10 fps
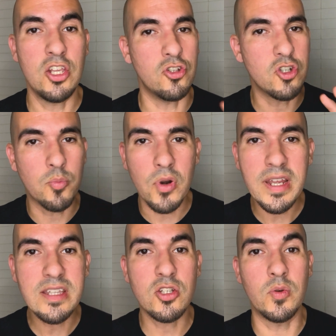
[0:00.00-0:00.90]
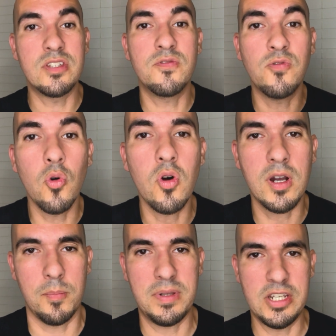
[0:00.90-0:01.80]
to bring it to its full
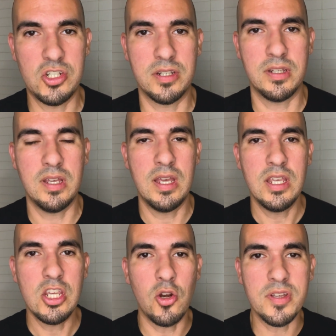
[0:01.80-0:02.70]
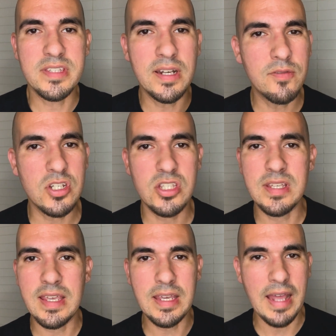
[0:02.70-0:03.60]
completion. Instead of just
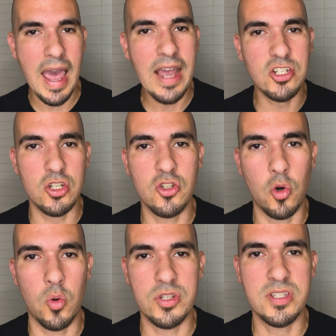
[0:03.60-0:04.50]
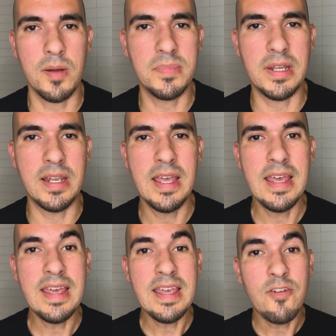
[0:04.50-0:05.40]
taking action towards something,
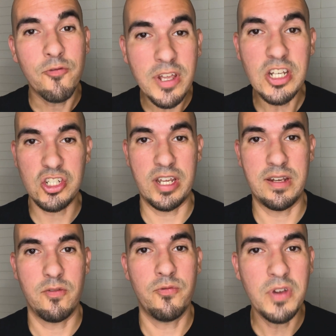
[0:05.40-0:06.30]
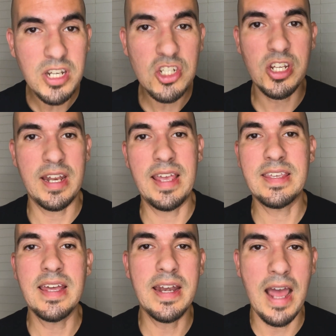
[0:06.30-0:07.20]
finish it
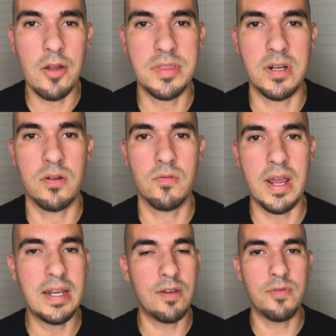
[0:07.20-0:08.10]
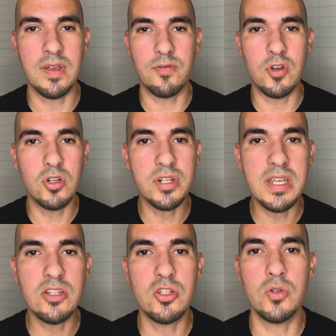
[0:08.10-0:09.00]
and get it out there, right? If you're
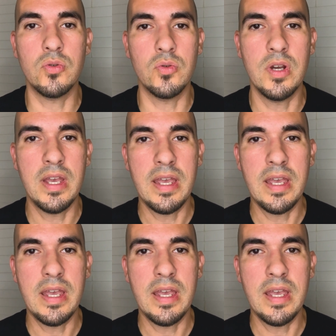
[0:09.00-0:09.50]
looking to